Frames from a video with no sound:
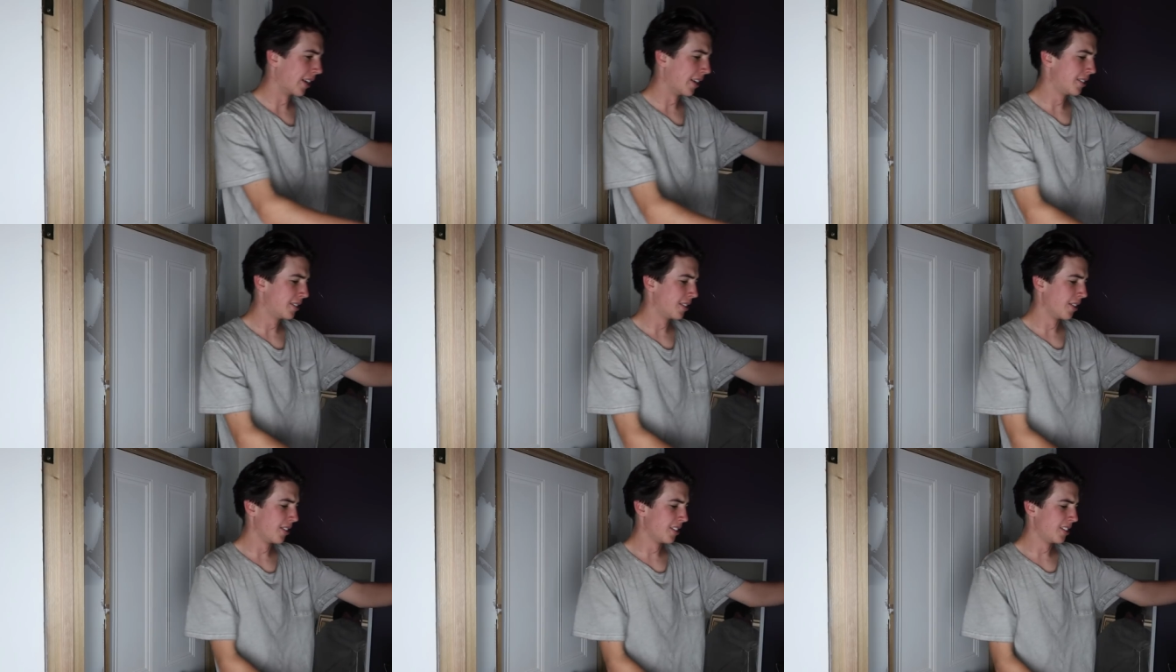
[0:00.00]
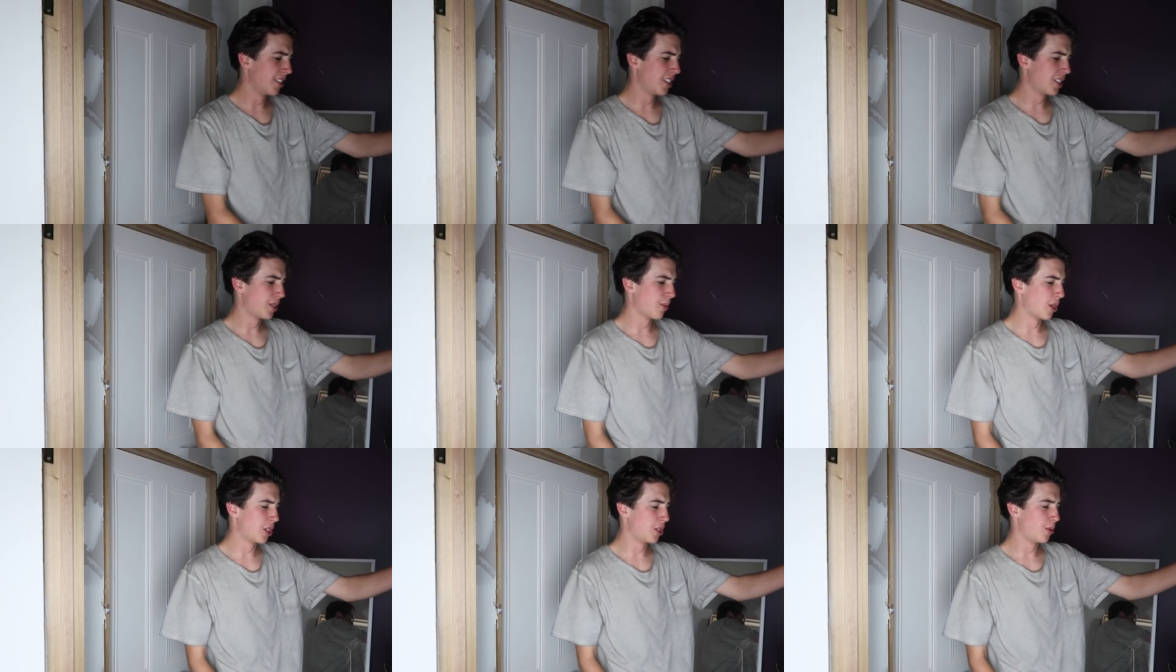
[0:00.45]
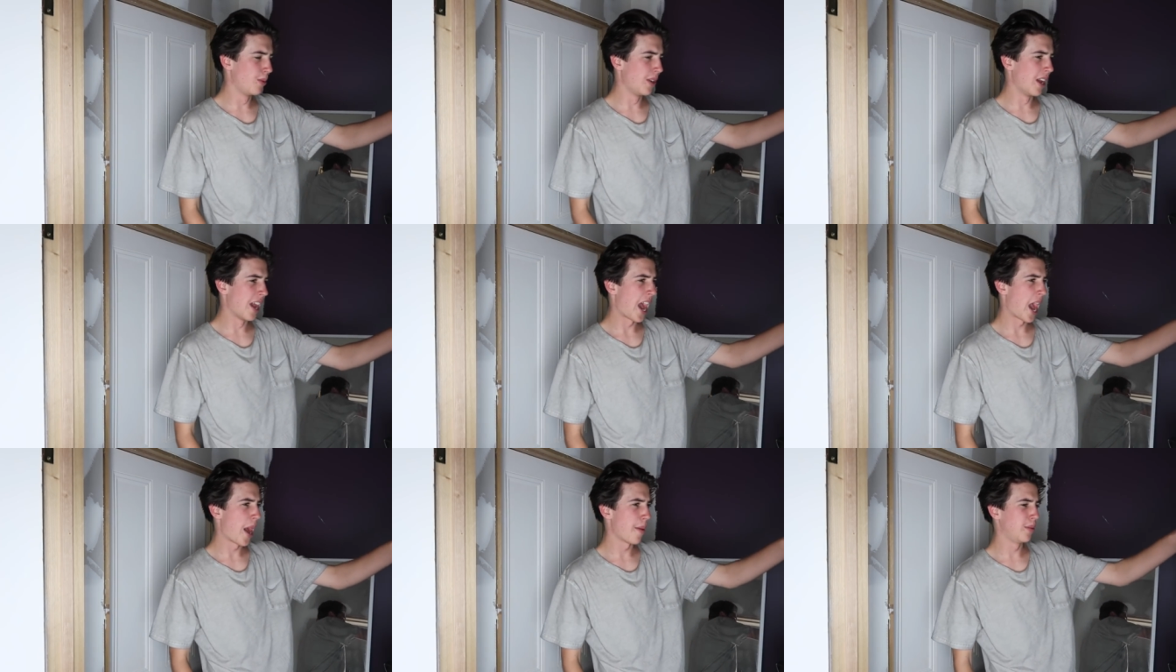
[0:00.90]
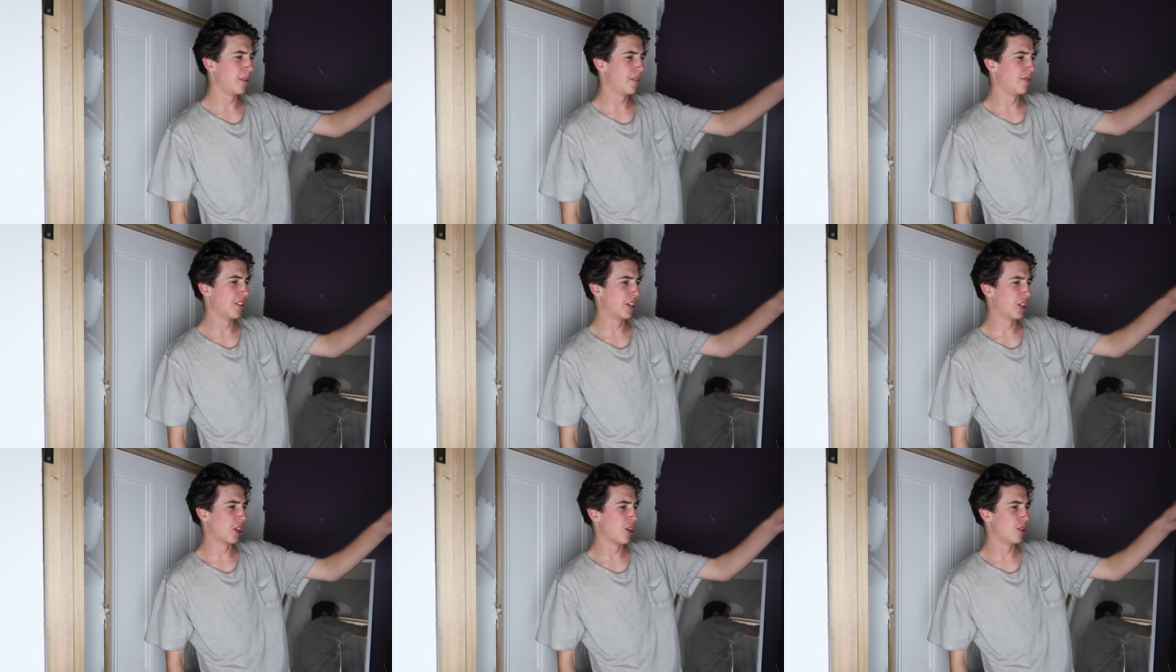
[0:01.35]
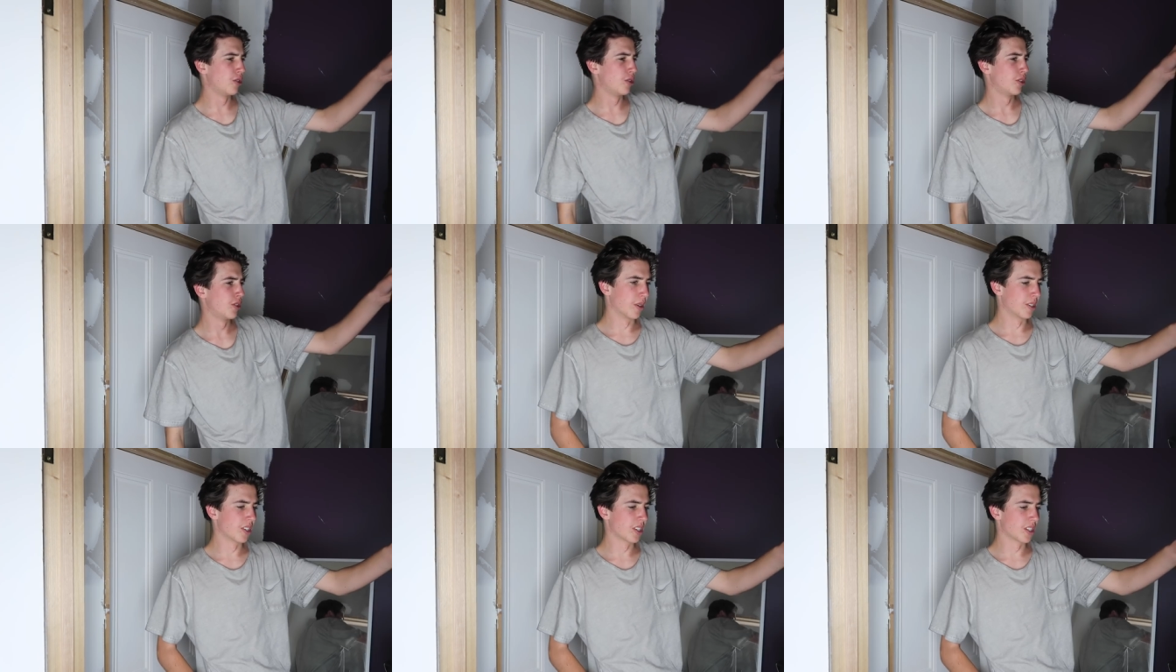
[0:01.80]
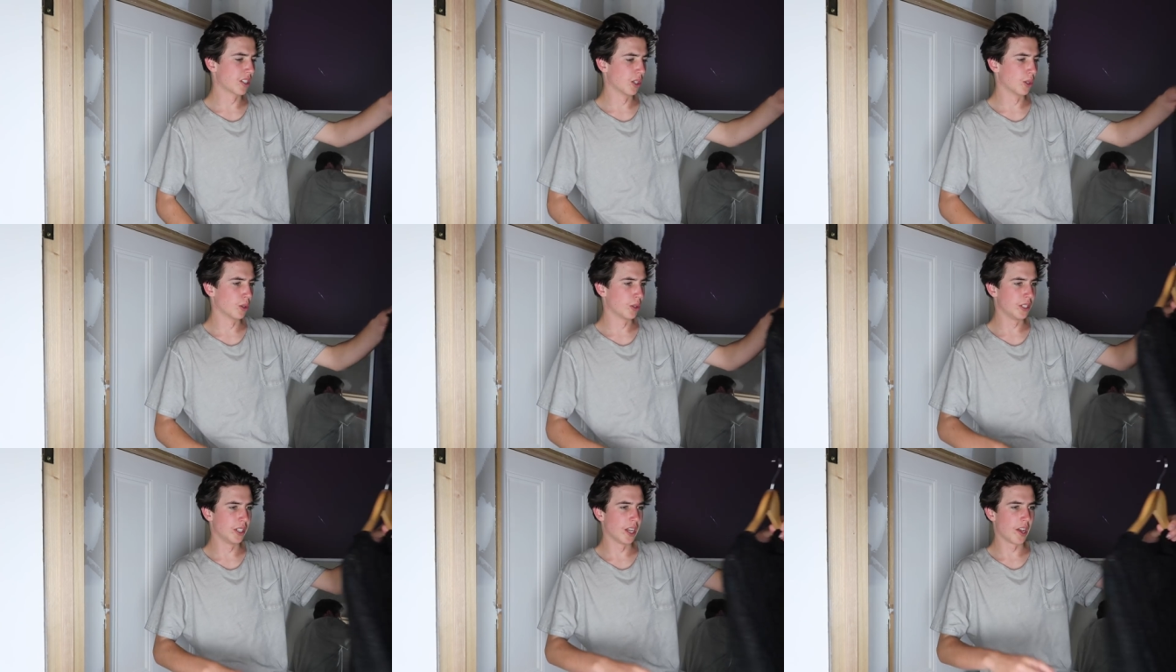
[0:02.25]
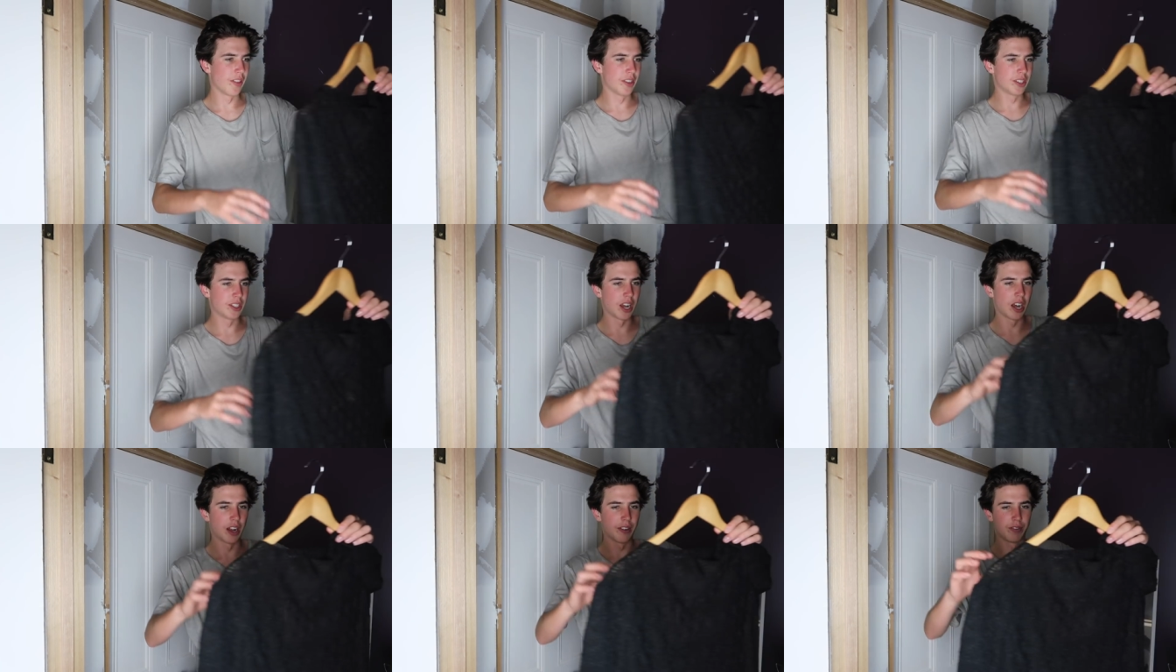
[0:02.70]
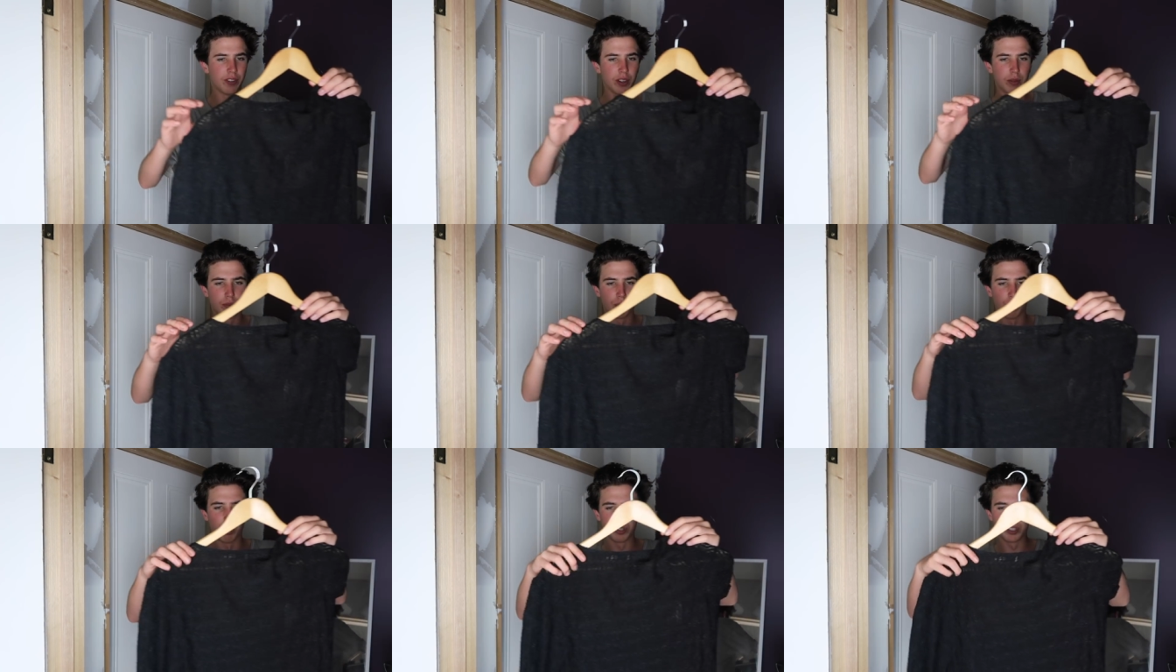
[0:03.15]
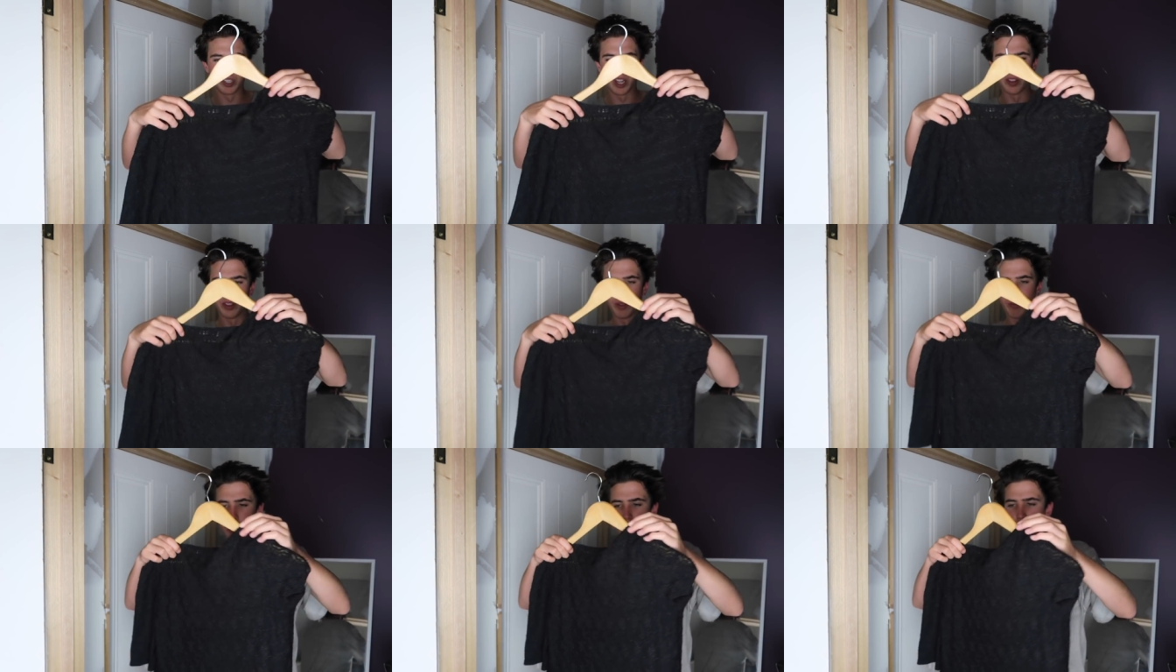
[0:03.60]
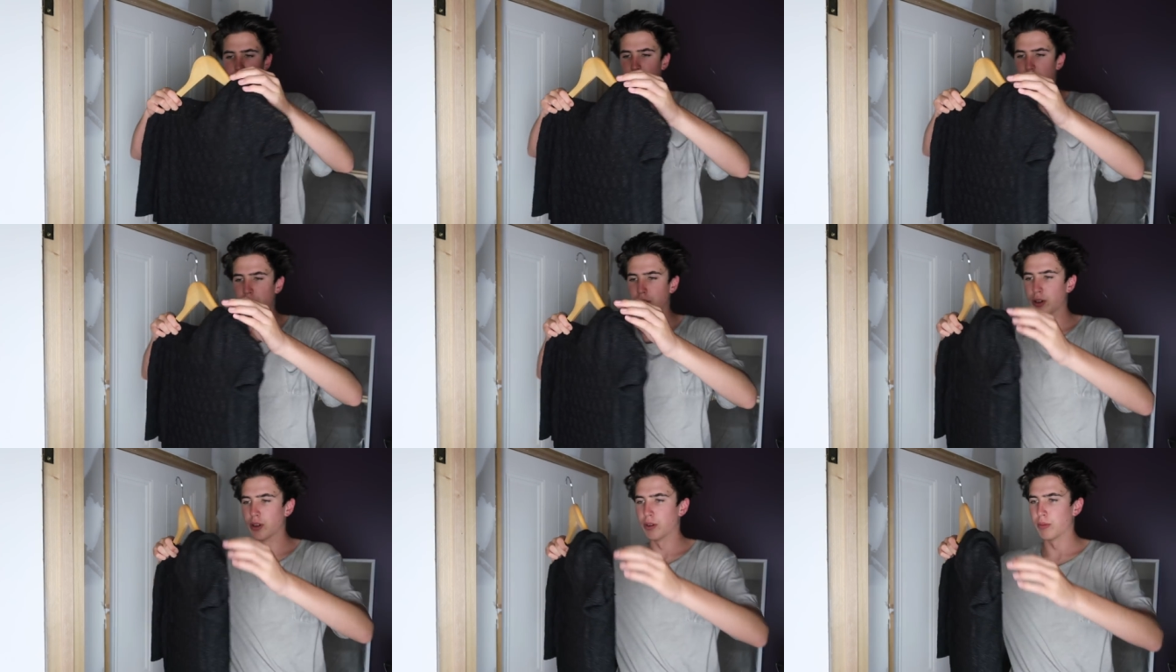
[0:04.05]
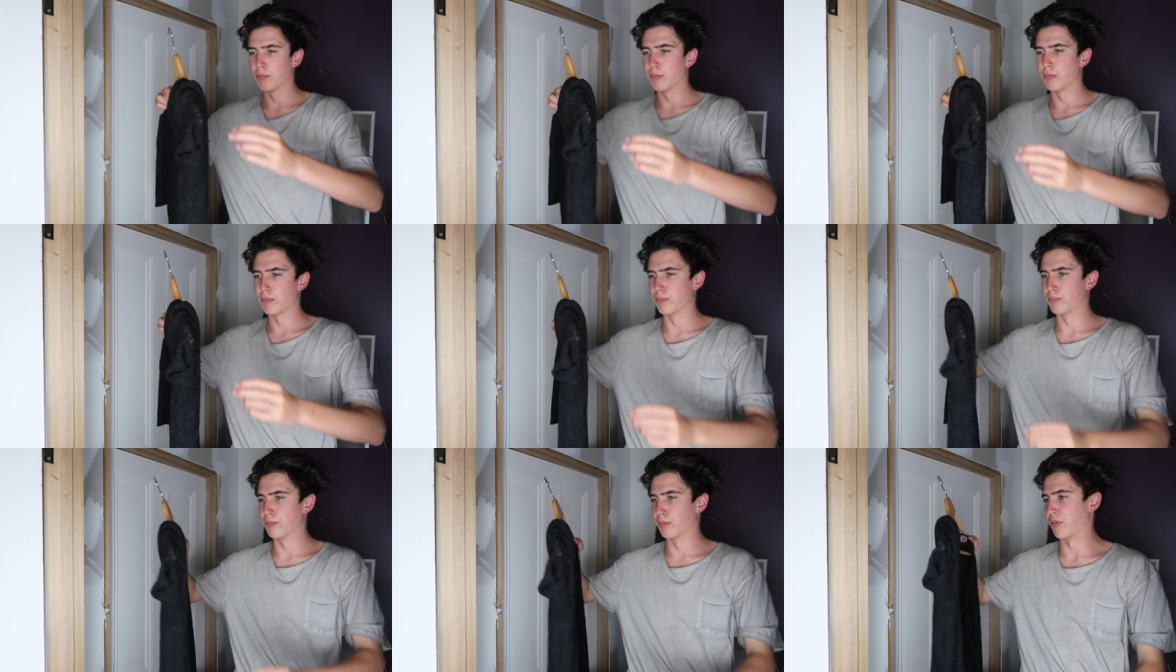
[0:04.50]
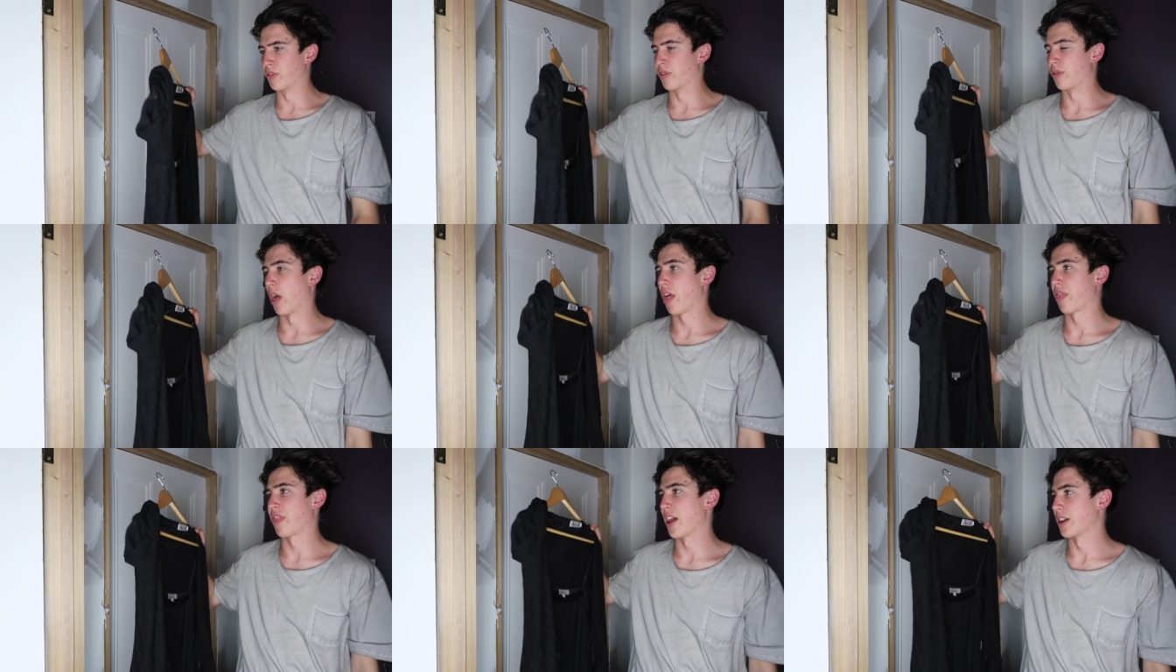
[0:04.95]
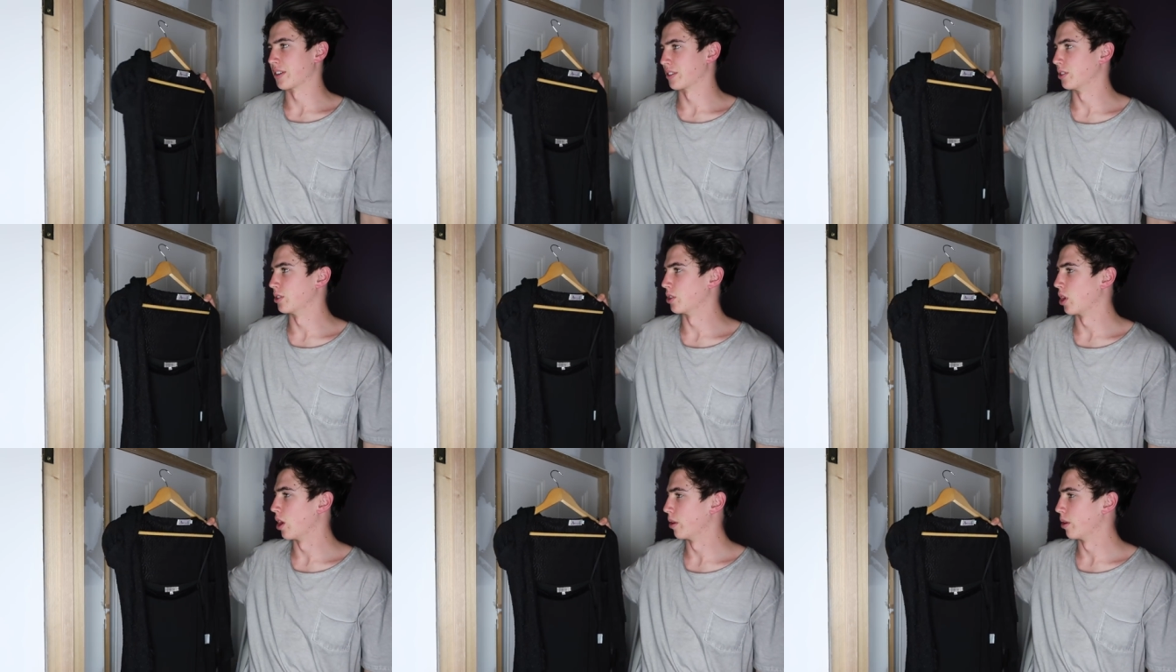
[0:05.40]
Okay, so this is supposed to be a happy video, but just looking at this outfit brought down the mood 1,000